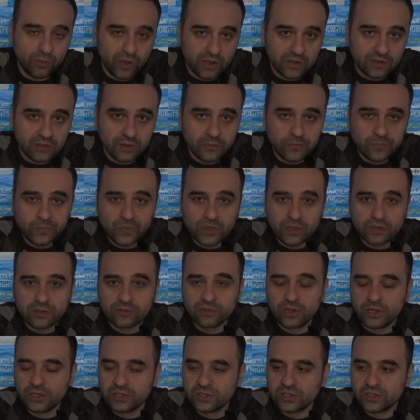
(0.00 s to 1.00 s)
was the
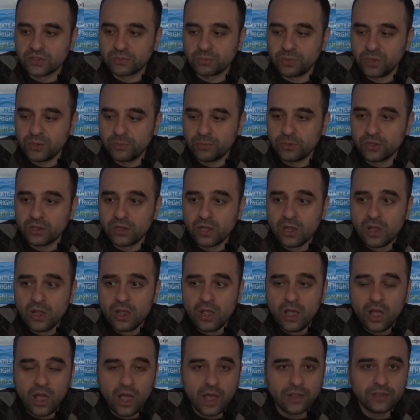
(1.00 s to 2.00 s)
religious people,
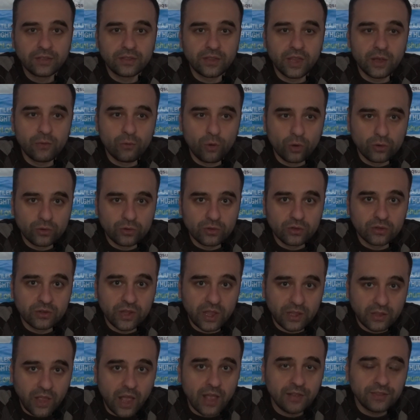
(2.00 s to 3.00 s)
and they
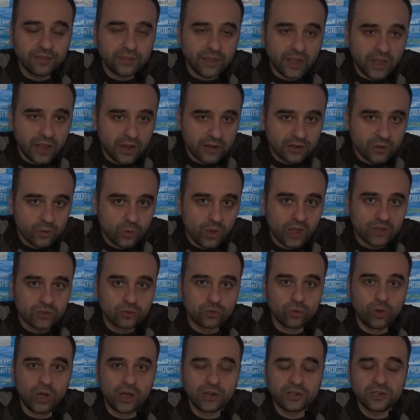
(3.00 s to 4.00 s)
are the
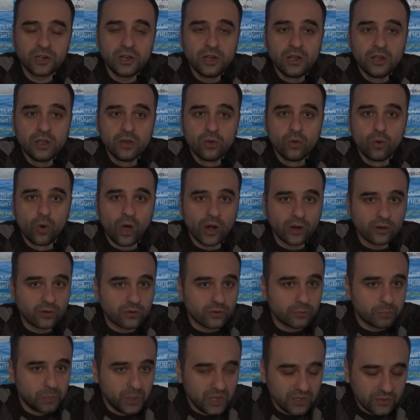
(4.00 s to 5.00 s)
ones who are
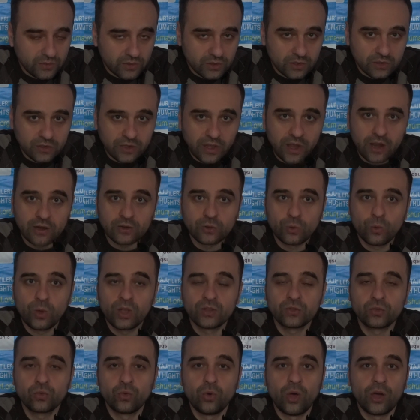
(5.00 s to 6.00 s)
beaten. They are the
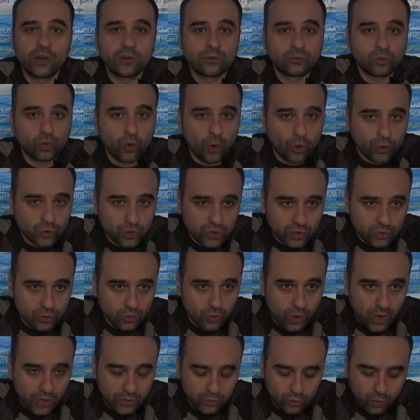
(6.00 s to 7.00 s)
ones who are
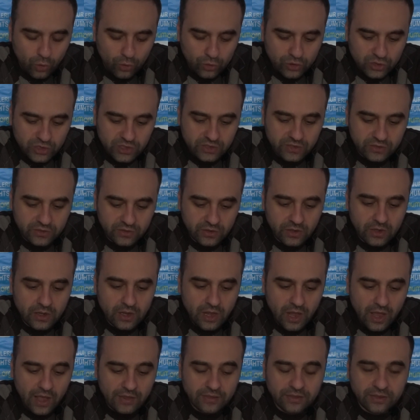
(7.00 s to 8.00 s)
tortured,
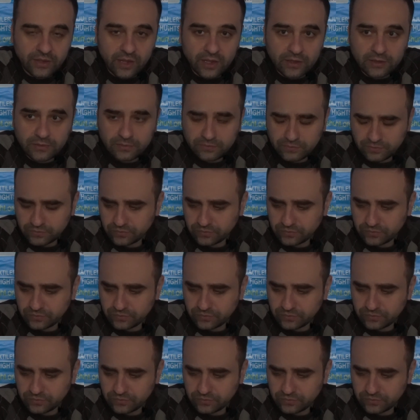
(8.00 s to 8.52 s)
and then